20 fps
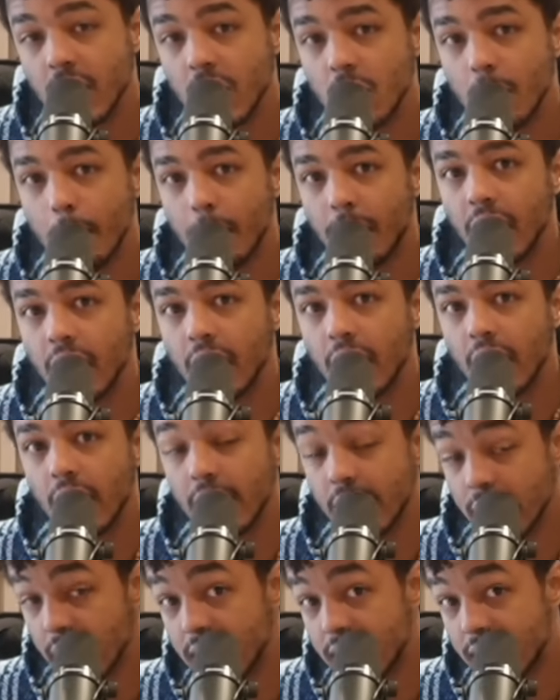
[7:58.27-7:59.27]
But
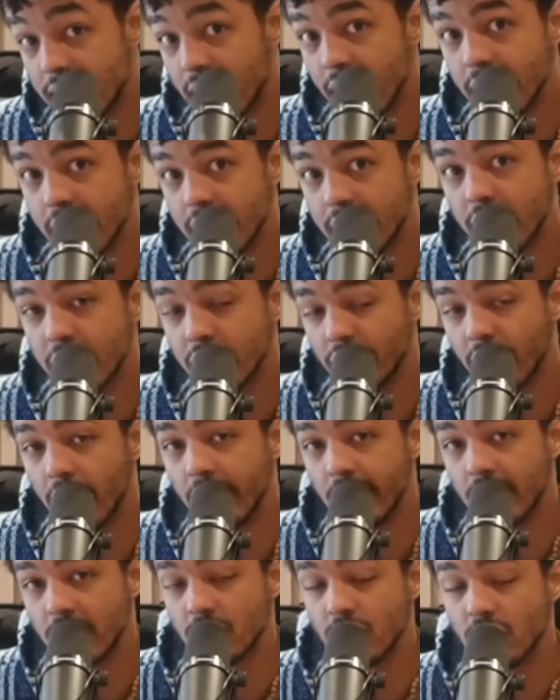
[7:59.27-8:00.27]
in this case, it's
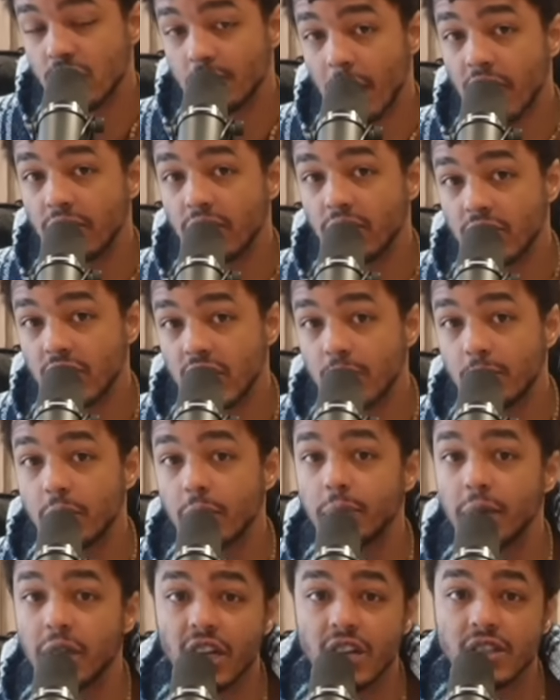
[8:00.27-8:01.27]
very disrespectful simply
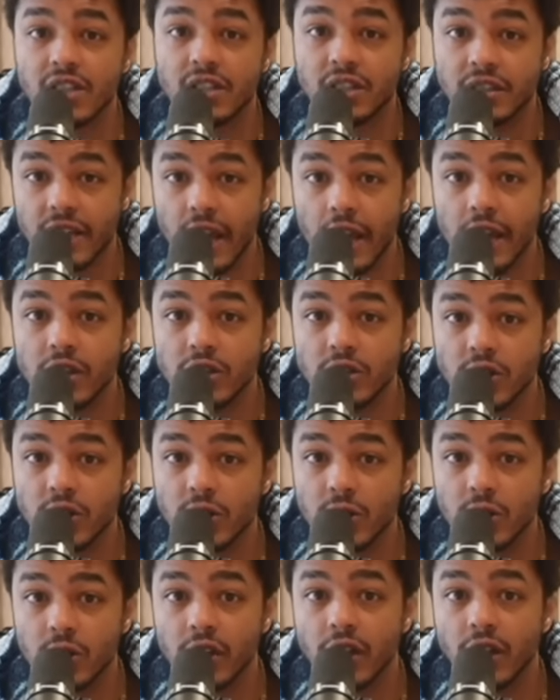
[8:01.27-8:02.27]
because he stated to
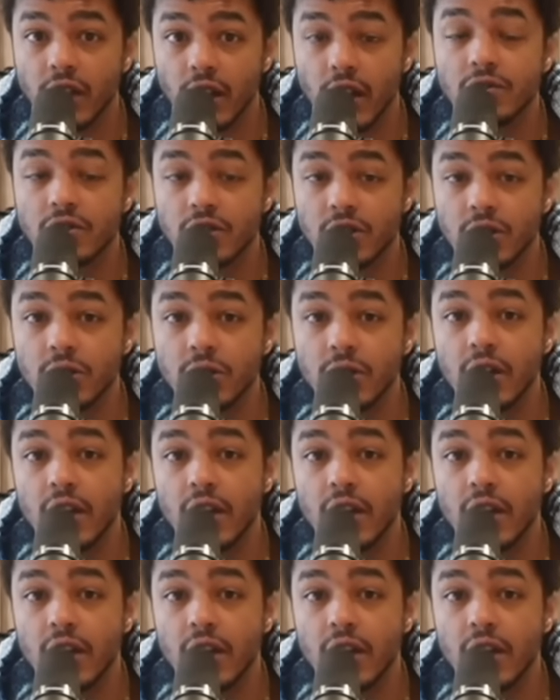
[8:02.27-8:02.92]
you he loves you,